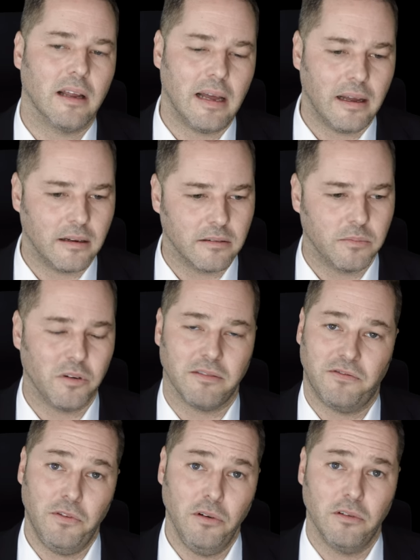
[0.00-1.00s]
and, well,
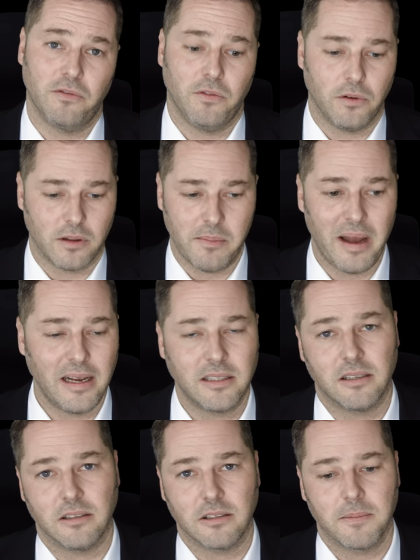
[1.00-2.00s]
food for the
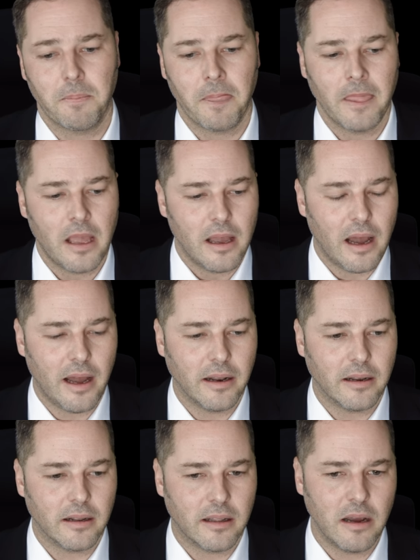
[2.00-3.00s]
masses.
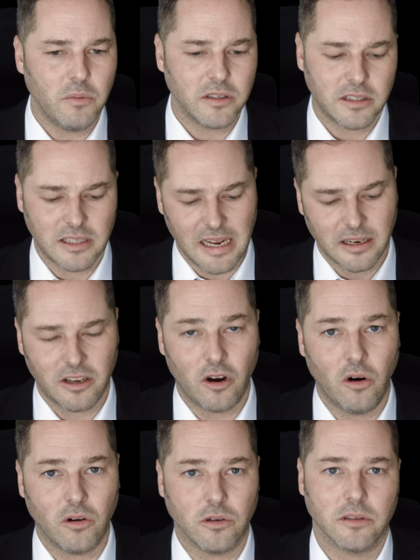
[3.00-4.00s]
And they were set
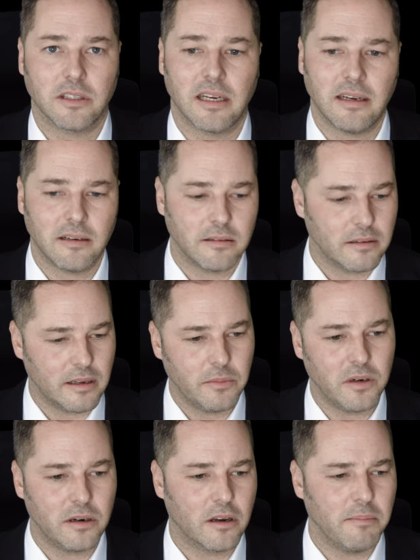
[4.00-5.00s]
goals and they
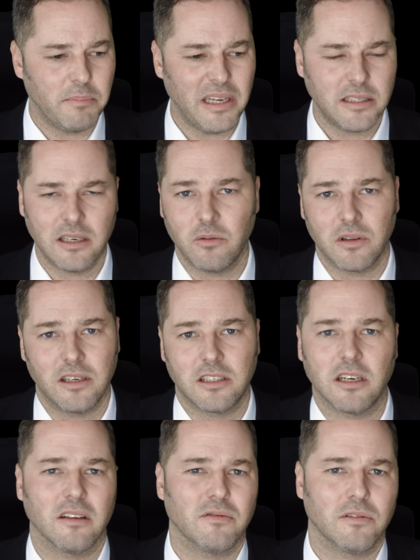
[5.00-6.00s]
were competing with each
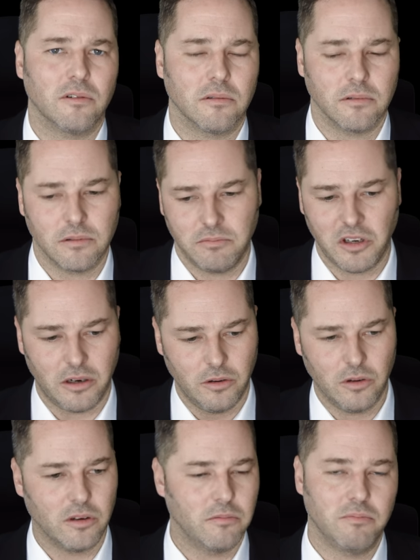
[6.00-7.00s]
other for, you know,
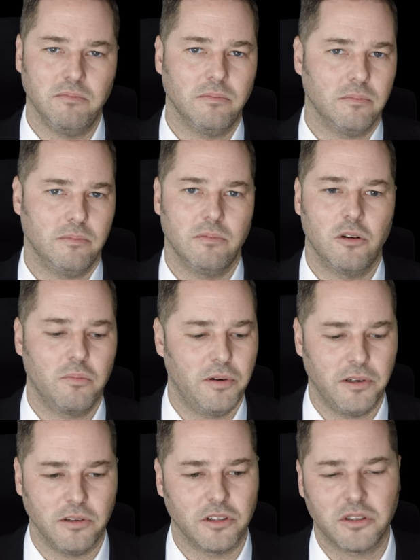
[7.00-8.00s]
who could
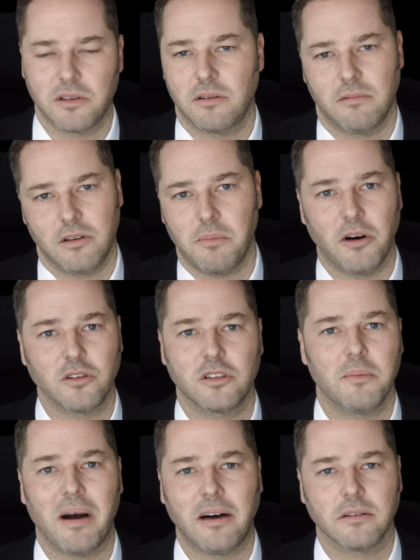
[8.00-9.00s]
produce the most
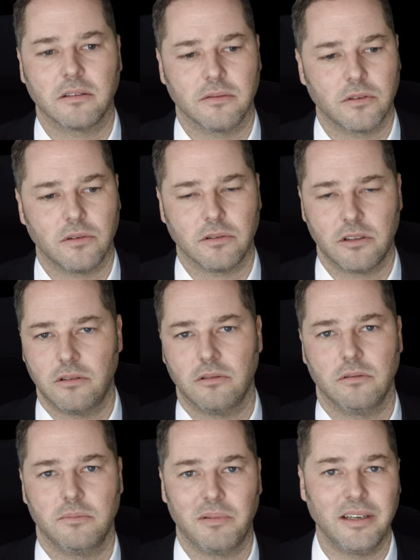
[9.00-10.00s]
amount, of course,
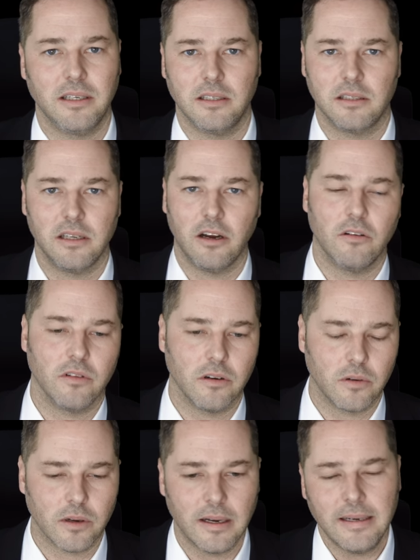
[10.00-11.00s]
to please the
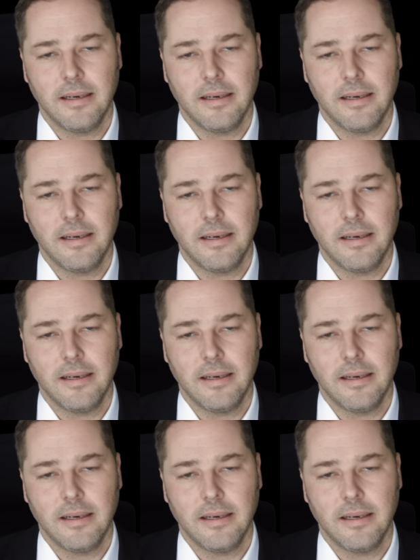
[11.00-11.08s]
overlord.